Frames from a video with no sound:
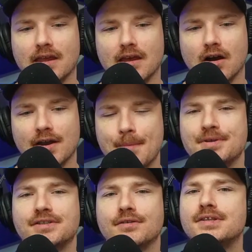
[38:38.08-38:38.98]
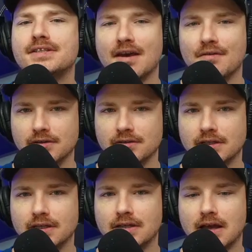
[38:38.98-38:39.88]
on episode seven,
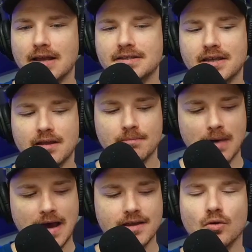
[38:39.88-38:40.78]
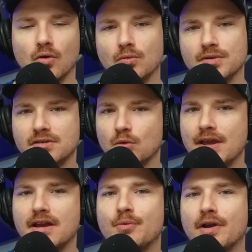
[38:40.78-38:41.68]
I said my goal was to
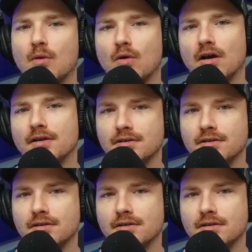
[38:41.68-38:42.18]
wake up when I want,